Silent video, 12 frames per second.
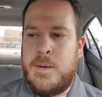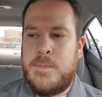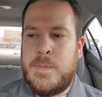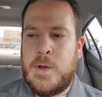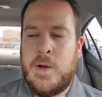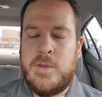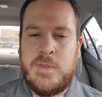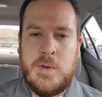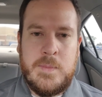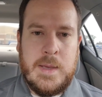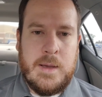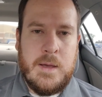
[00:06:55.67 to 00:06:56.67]
They're also
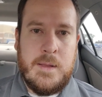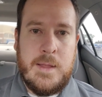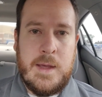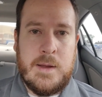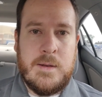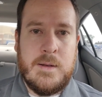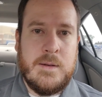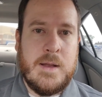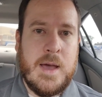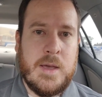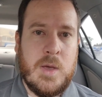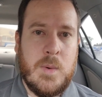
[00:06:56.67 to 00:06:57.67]
big on like
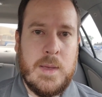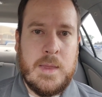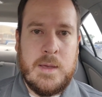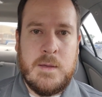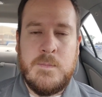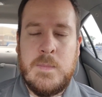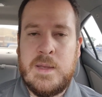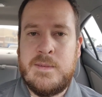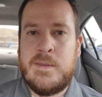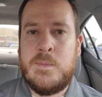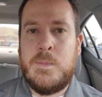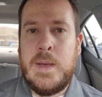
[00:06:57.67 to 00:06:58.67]
not going like
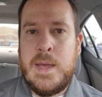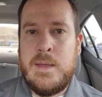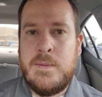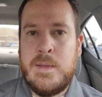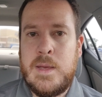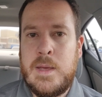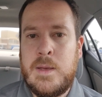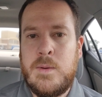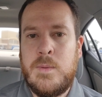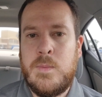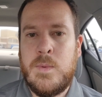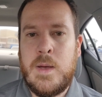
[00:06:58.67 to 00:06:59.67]
mixed
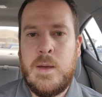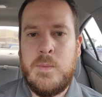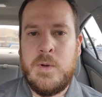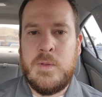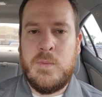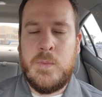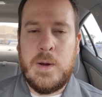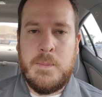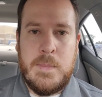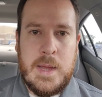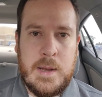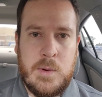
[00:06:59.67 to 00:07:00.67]
bathing with where
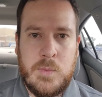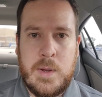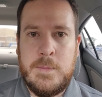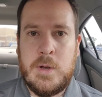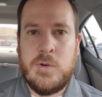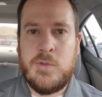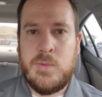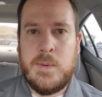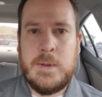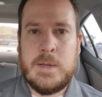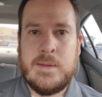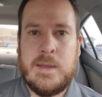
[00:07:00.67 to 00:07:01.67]
men and women are
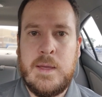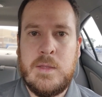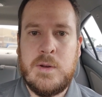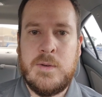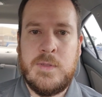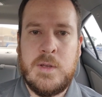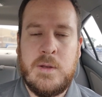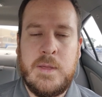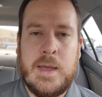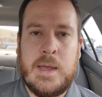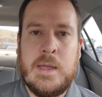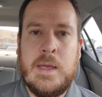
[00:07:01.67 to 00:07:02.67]
swimming together if they're
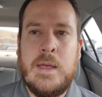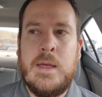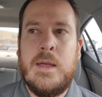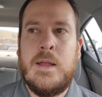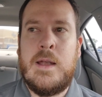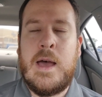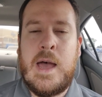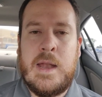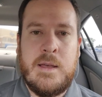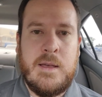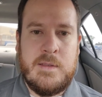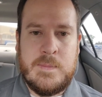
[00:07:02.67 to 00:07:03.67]
like
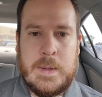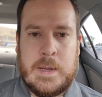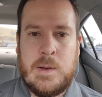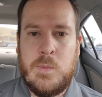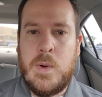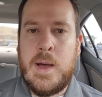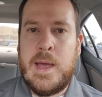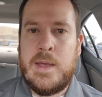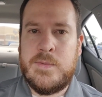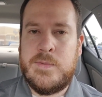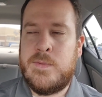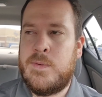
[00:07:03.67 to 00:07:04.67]
not husband and
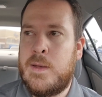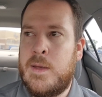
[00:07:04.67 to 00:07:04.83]
wife,